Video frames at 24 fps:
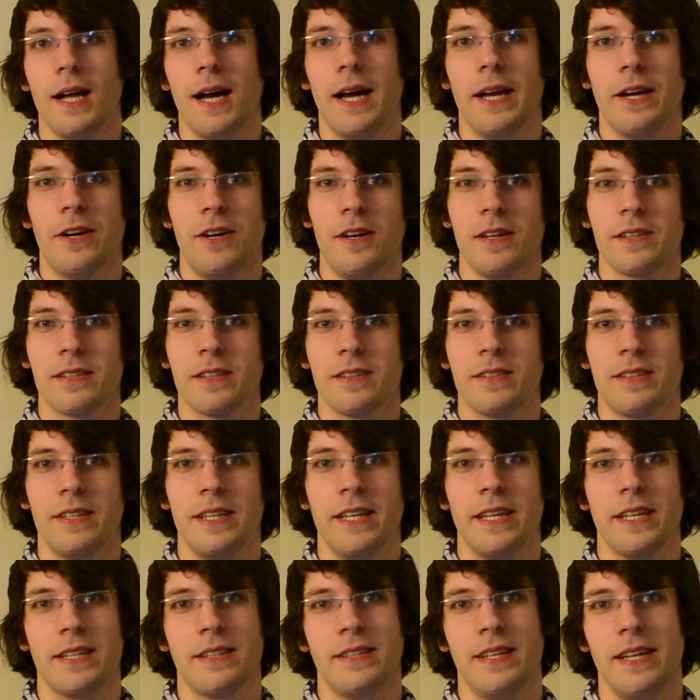I also
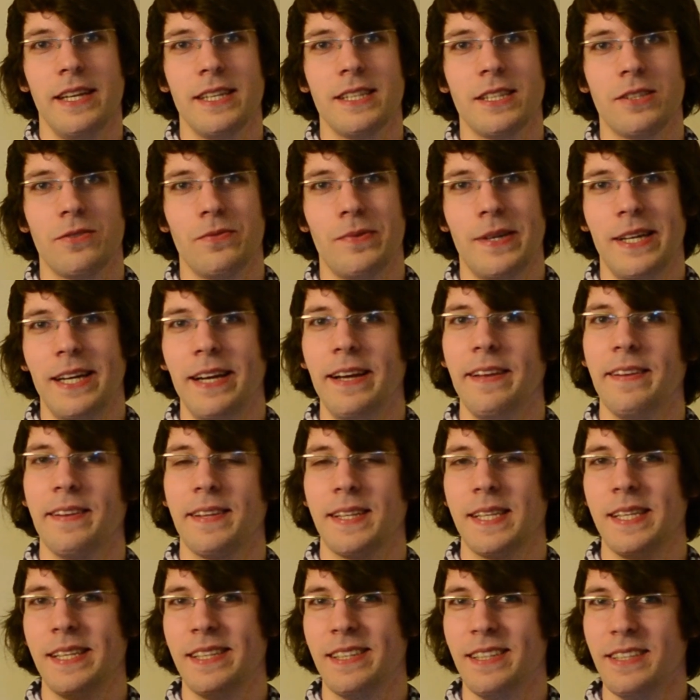think
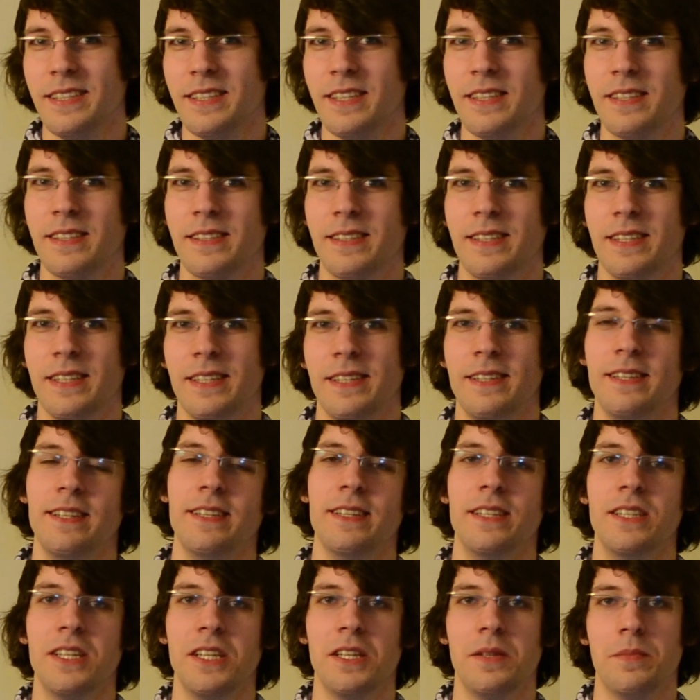text-wise this is still a
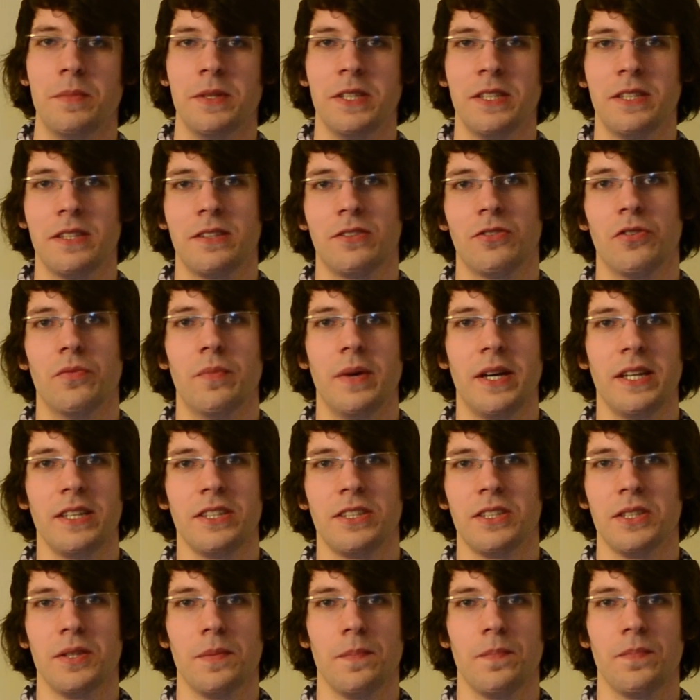little bit too
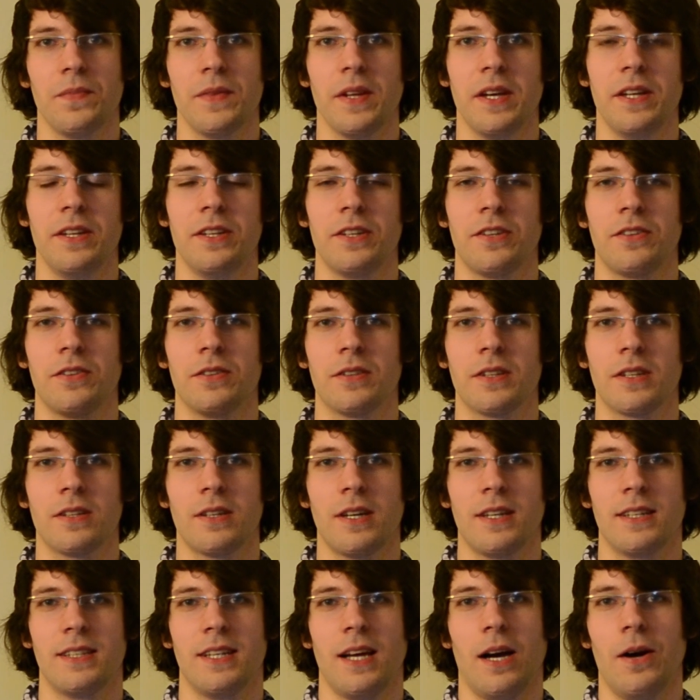much and you should
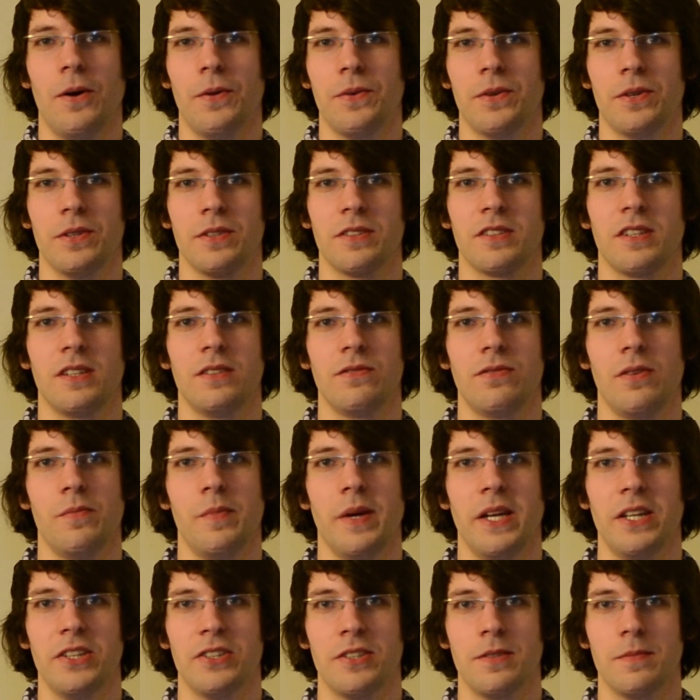cut down on the
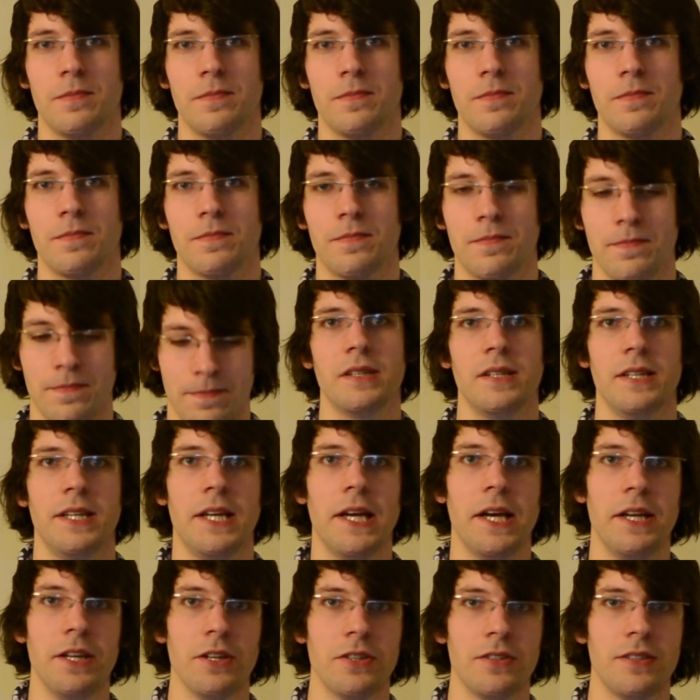information.
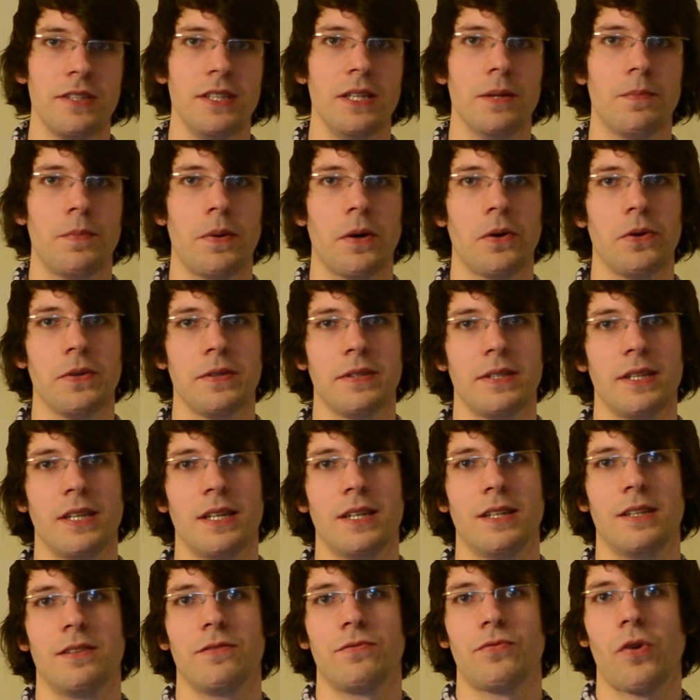Here you see a
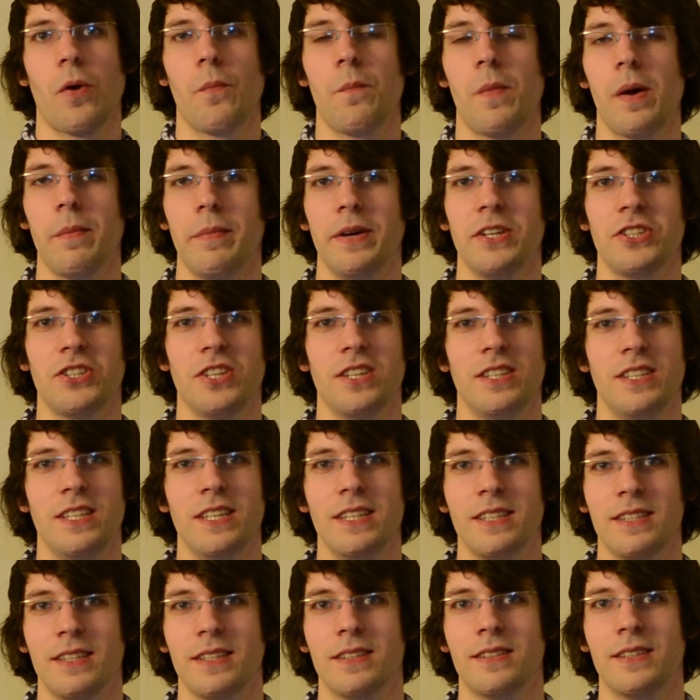poster from my bachelor
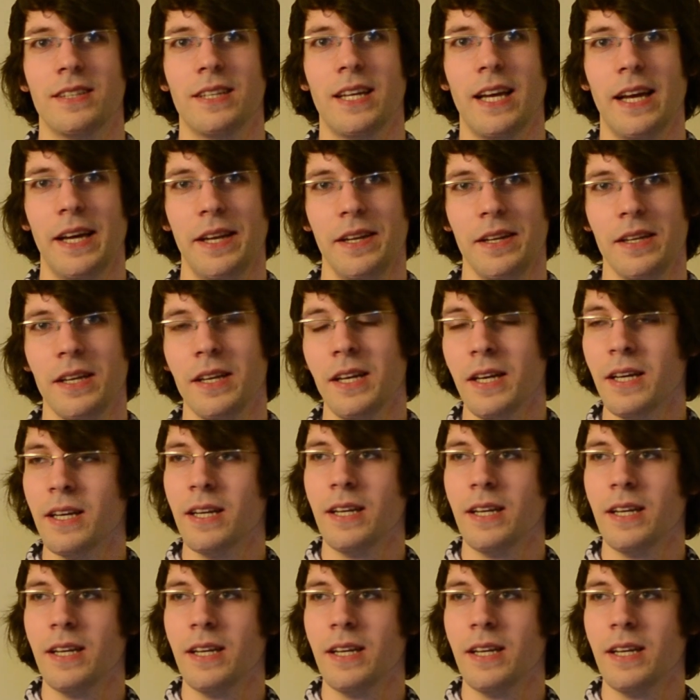thesis again.